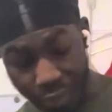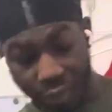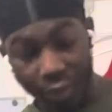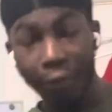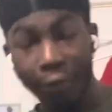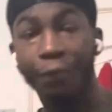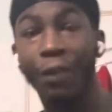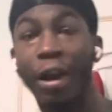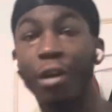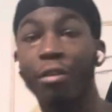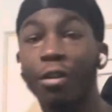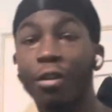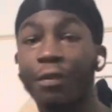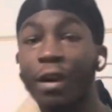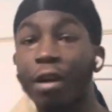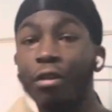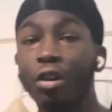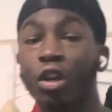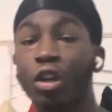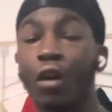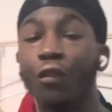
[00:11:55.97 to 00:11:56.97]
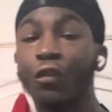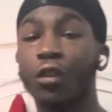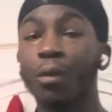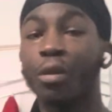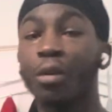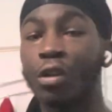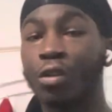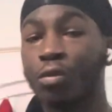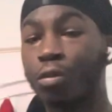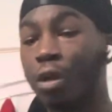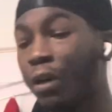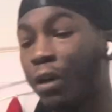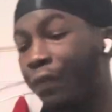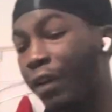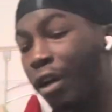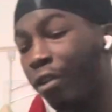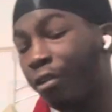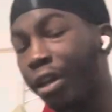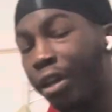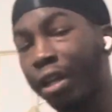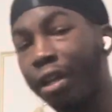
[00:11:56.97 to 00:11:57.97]
very, very comfortable as well.
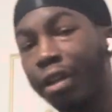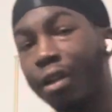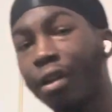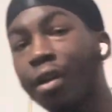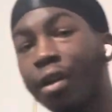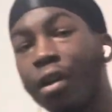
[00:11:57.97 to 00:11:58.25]
Very